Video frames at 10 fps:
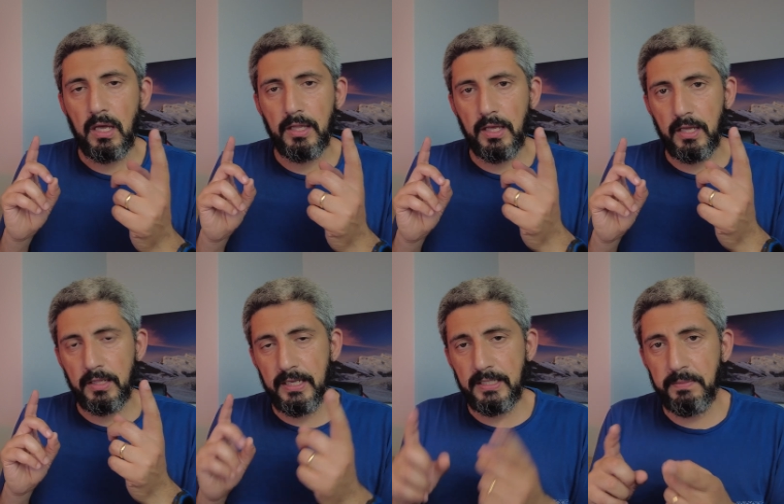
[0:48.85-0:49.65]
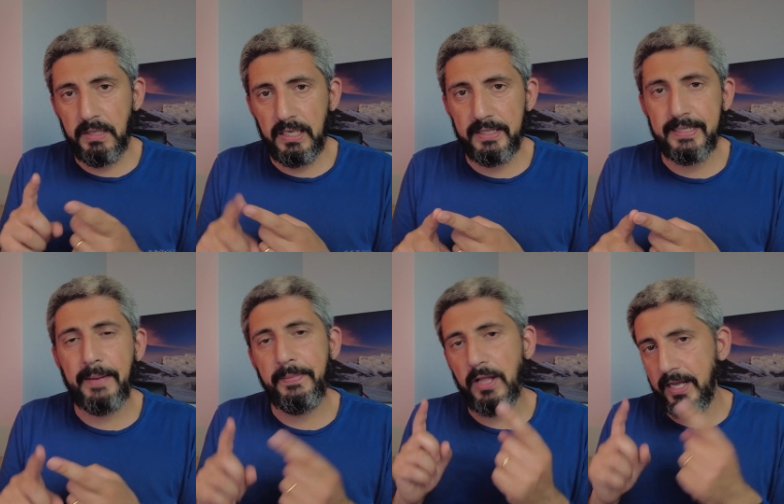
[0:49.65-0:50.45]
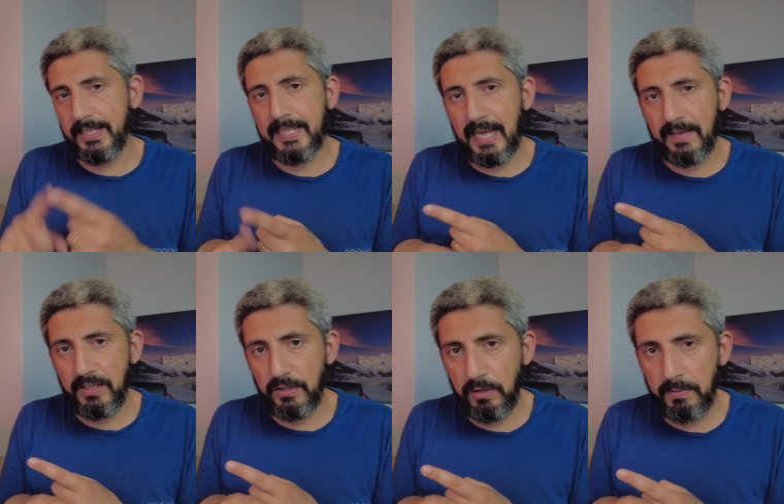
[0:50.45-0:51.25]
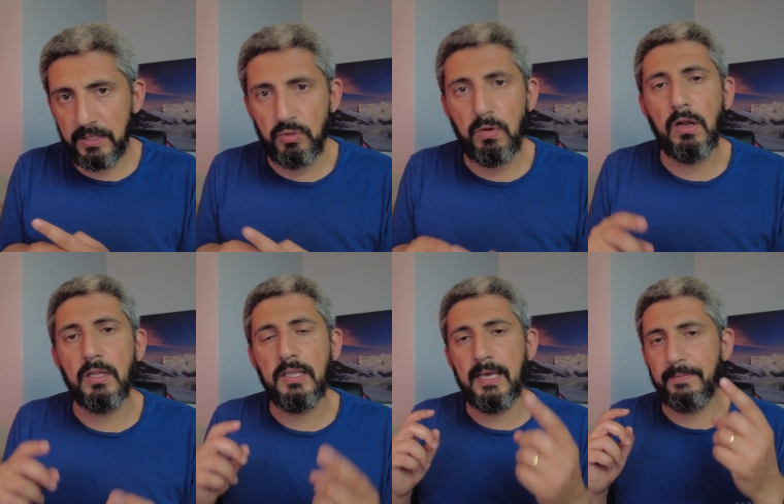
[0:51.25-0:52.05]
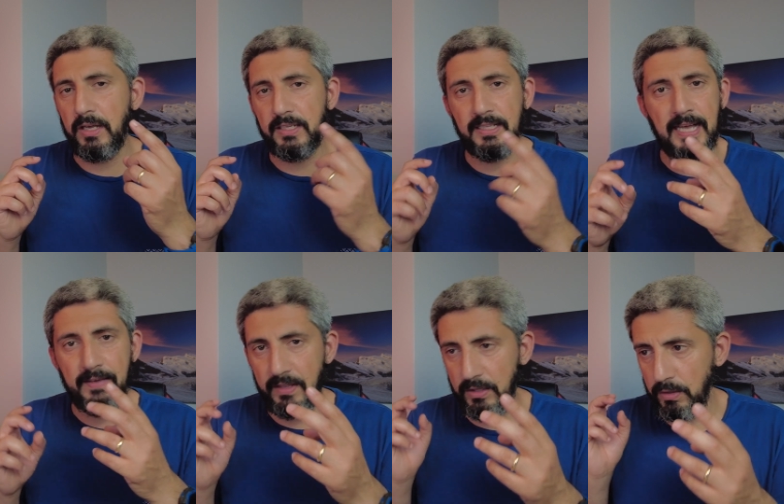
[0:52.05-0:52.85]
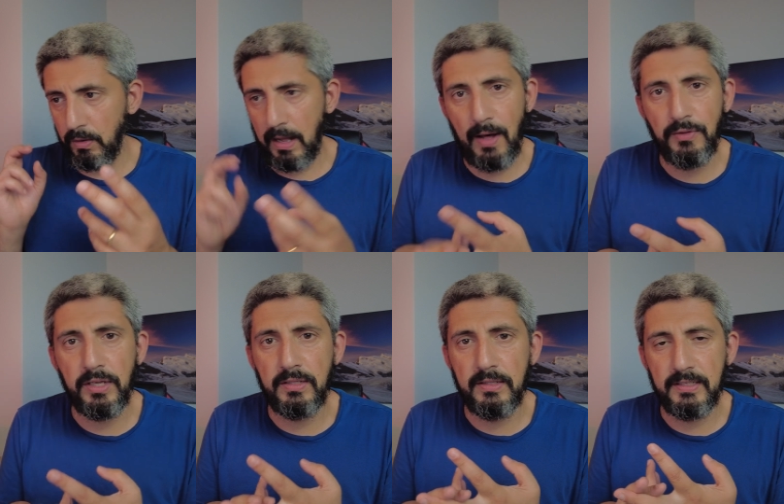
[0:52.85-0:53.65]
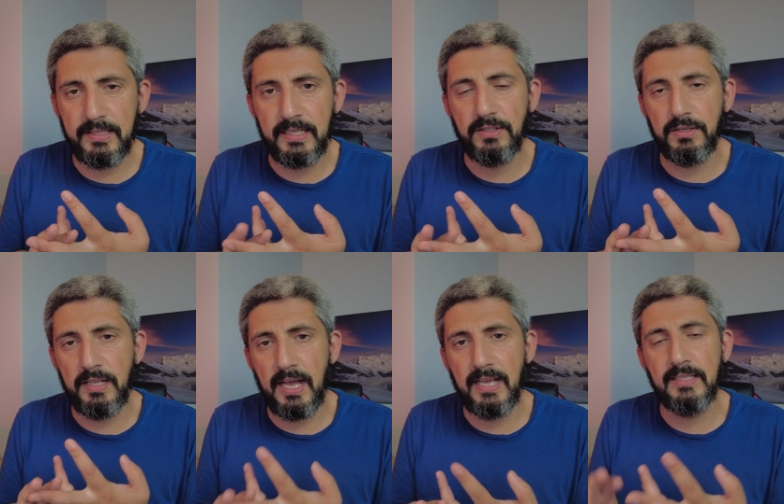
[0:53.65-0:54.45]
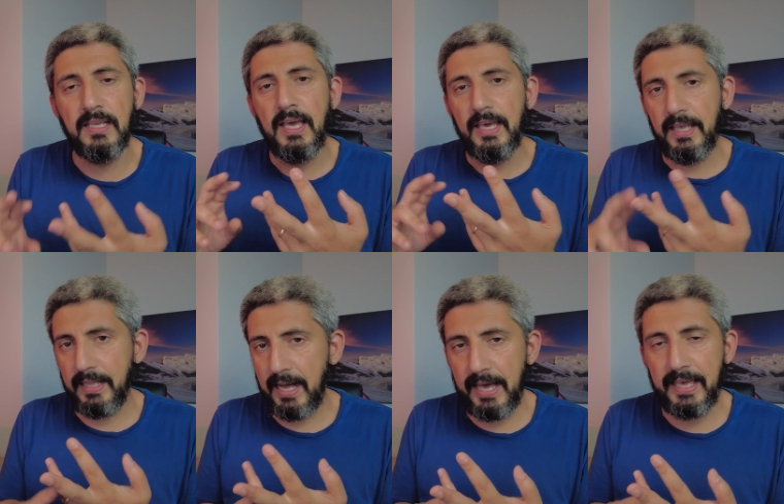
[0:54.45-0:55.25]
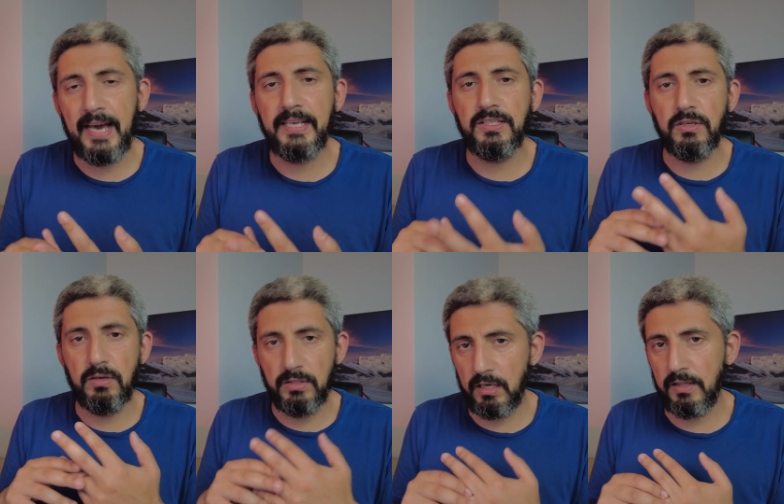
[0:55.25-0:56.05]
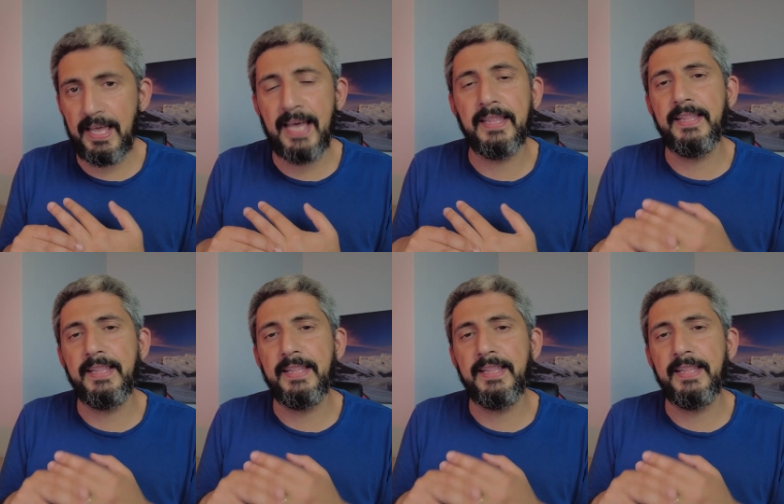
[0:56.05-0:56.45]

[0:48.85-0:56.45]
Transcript: This means that I'm not going to dive into image quality. I'm not going to dive into how the sensor does in high ISO and all of that.